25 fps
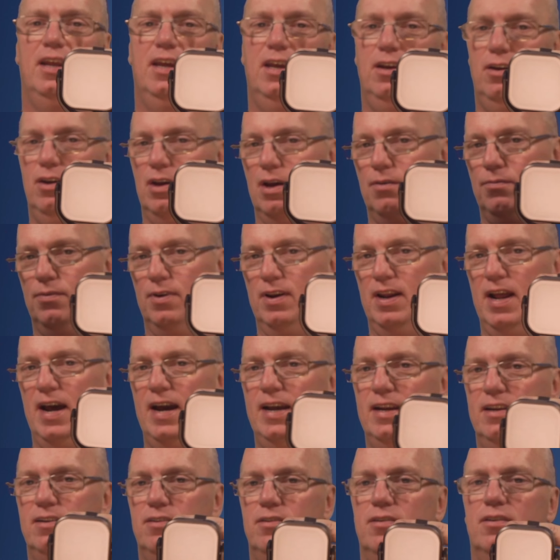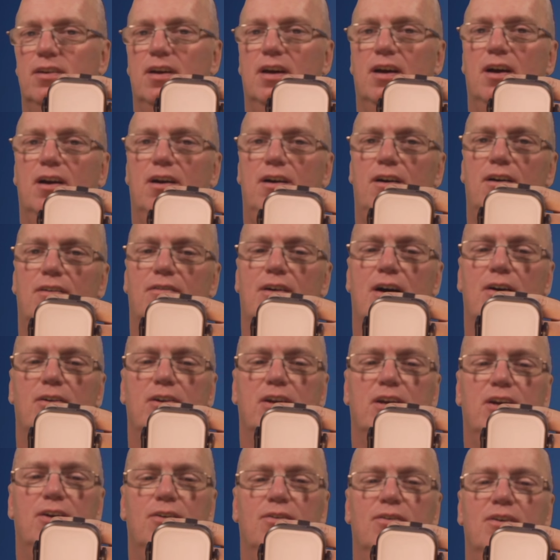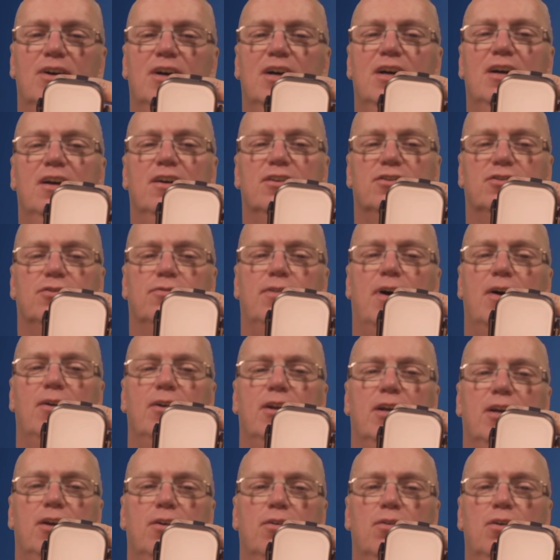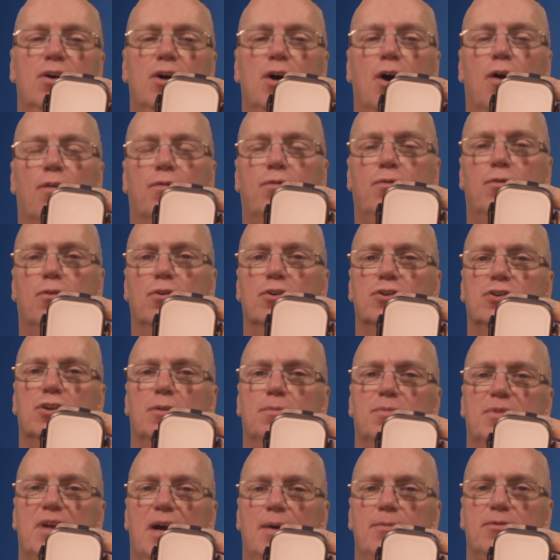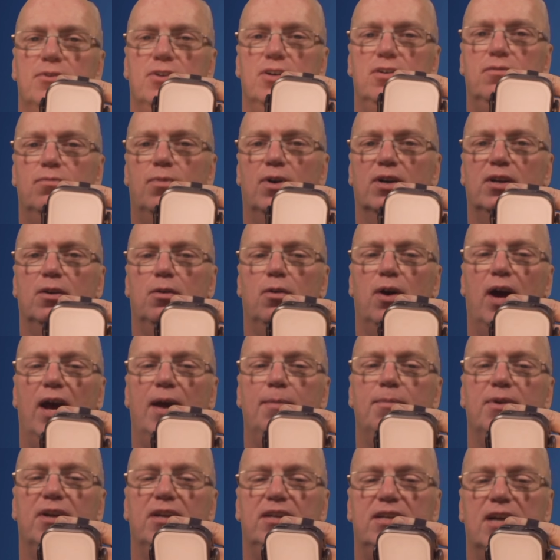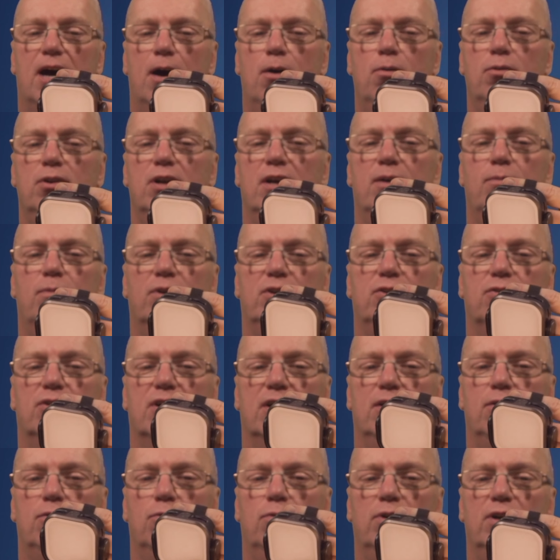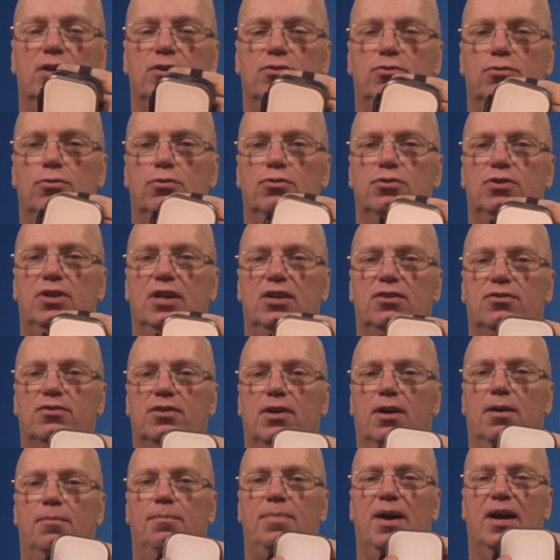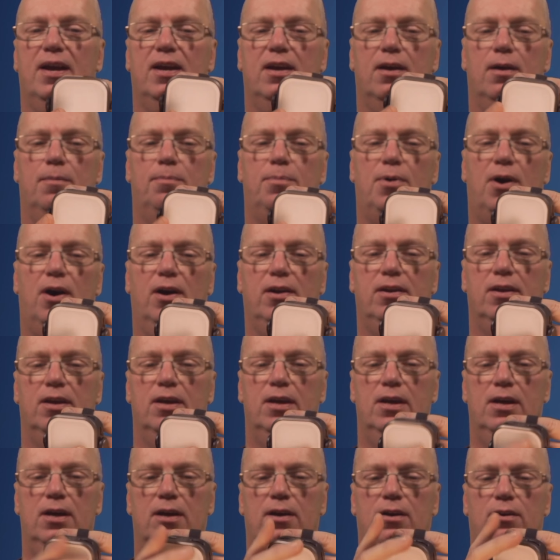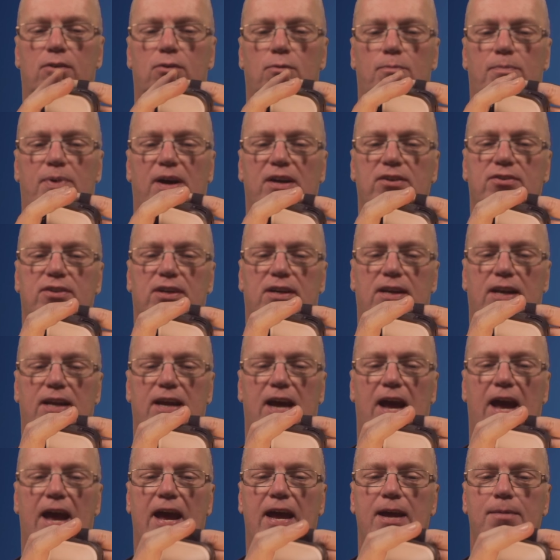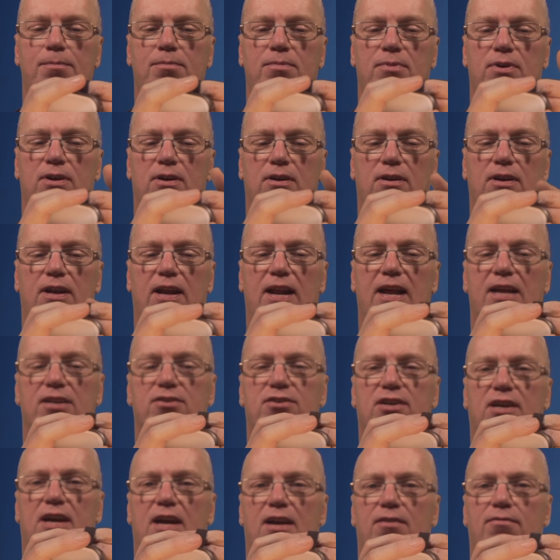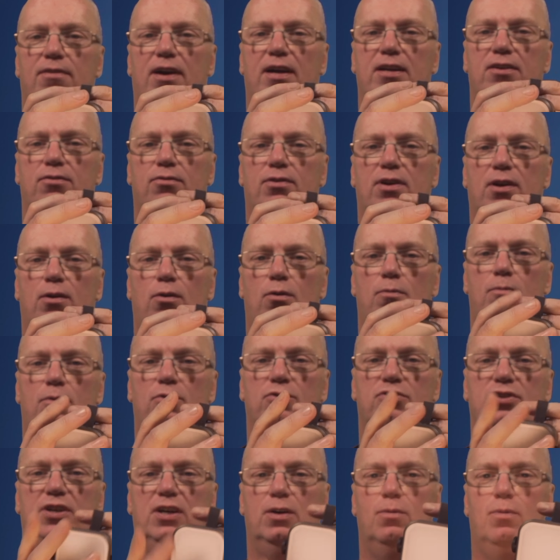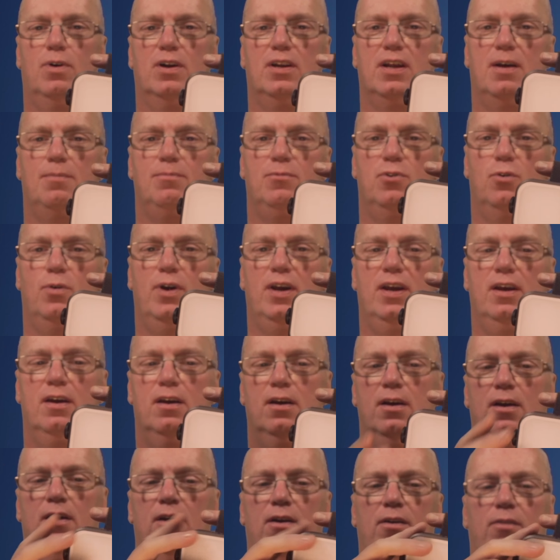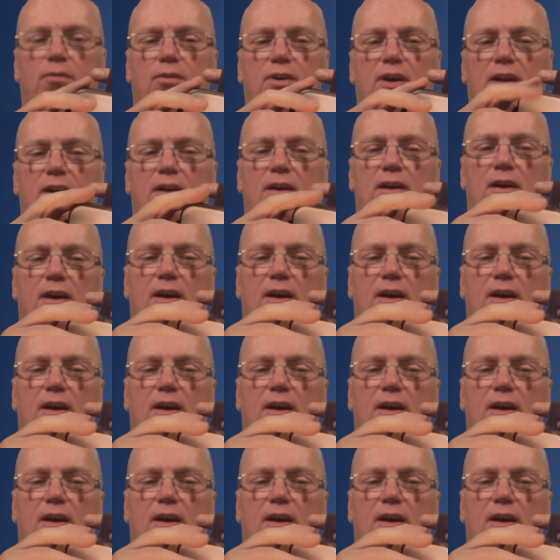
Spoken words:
You have a light surrounding you. Of course, sometimes you want to aim it down, and what you can do is use this back part to basically aim the lens again, right? You can almost see what I'm doing. You can